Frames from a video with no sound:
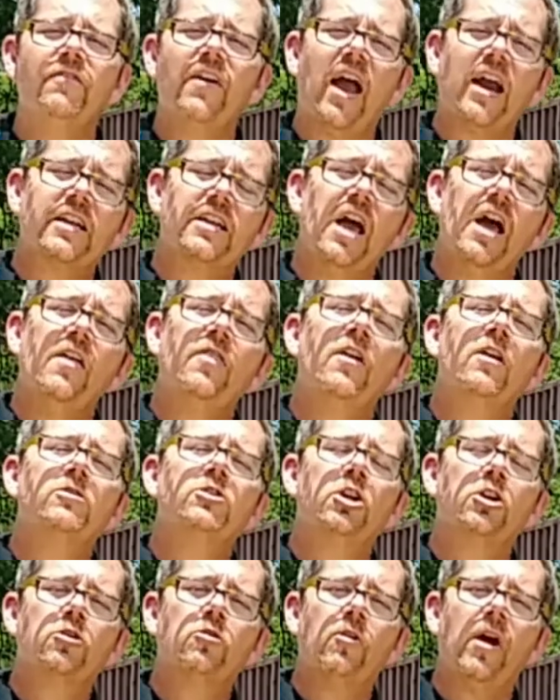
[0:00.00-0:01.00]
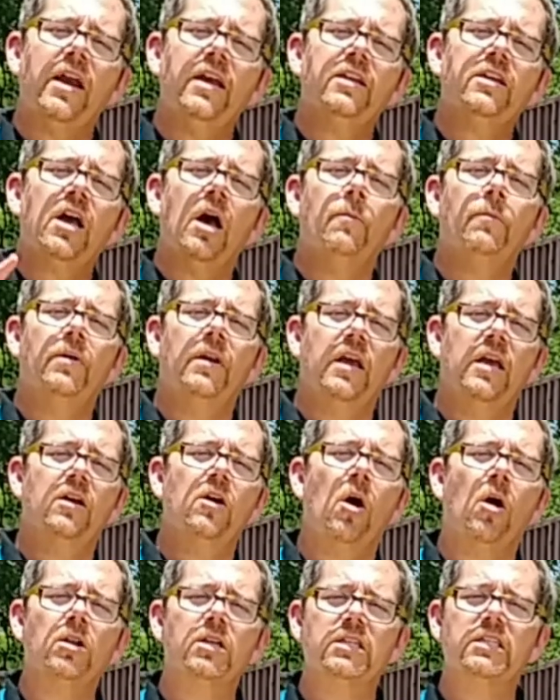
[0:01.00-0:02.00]
fact, there's a great company
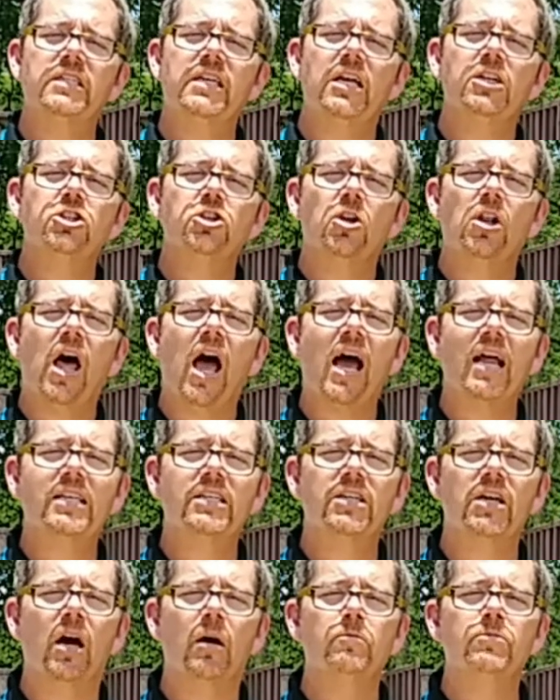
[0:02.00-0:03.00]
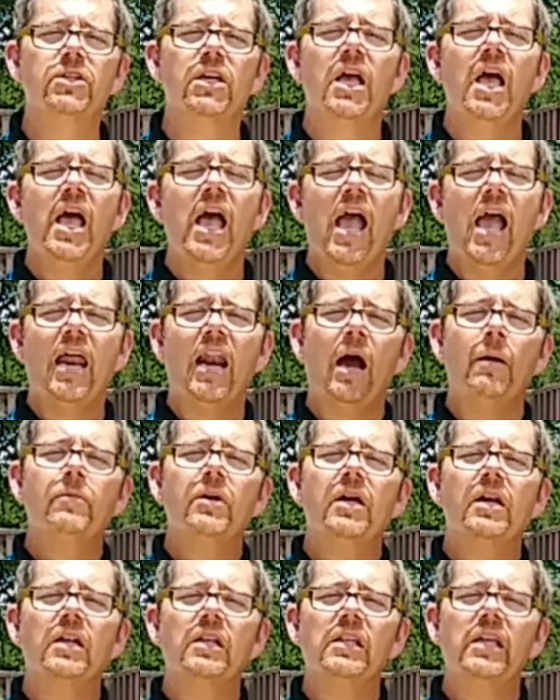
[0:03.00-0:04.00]
called Essential Hot Tubs, and I'm
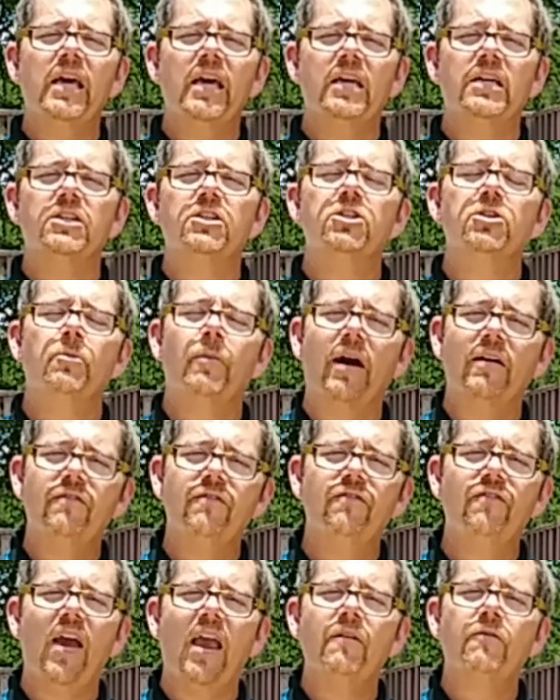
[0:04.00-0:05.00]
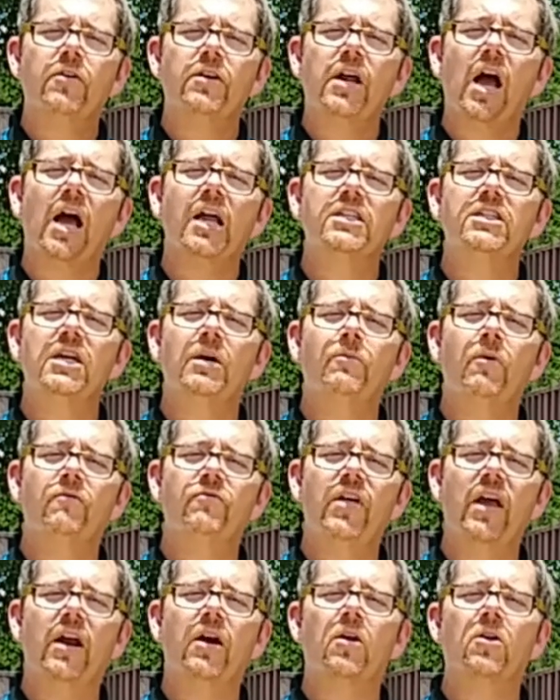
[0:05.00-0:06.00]
going to link to my favorite hot tub of
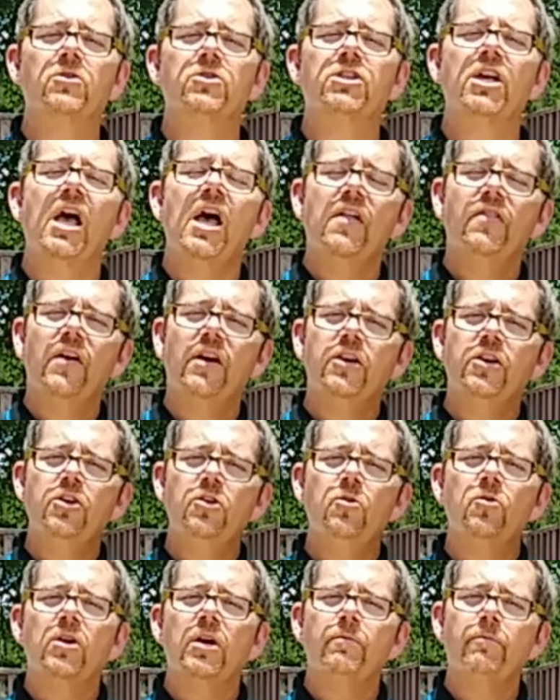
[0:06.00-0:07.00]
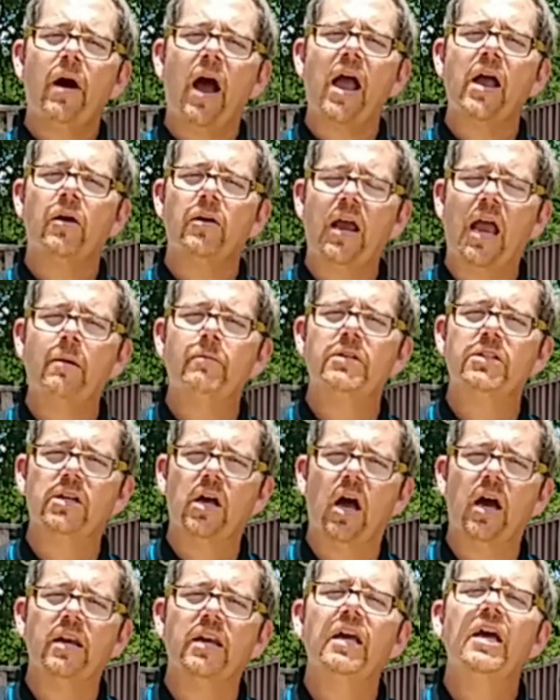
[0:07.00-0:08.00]
theirs that you can buy on
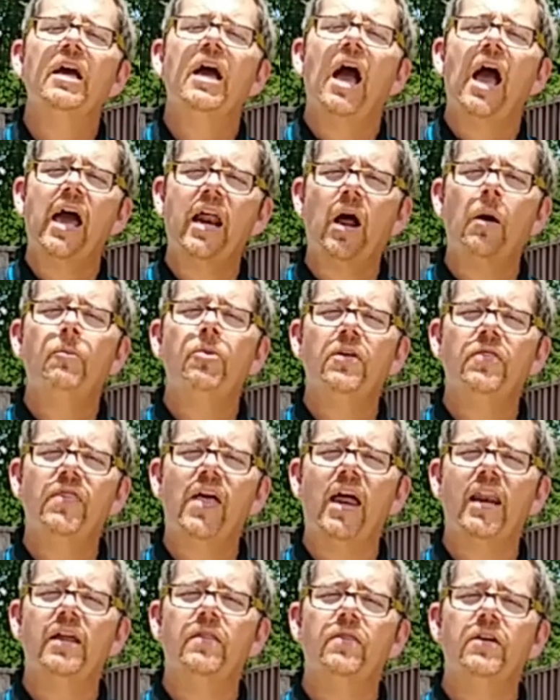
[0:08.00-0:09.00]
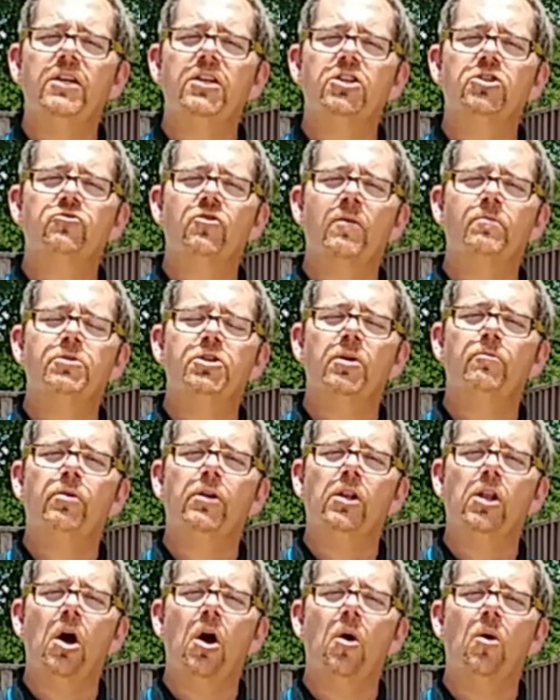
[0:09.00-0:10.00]
Amazon, and I'll put that in the description
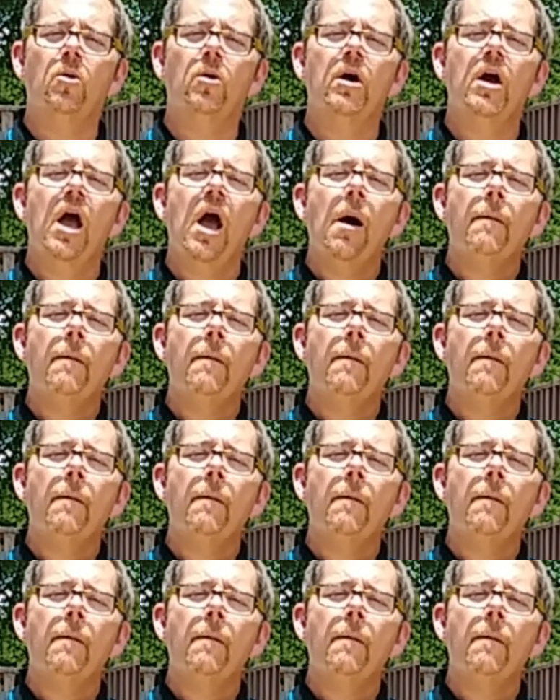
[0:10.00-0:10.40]
below.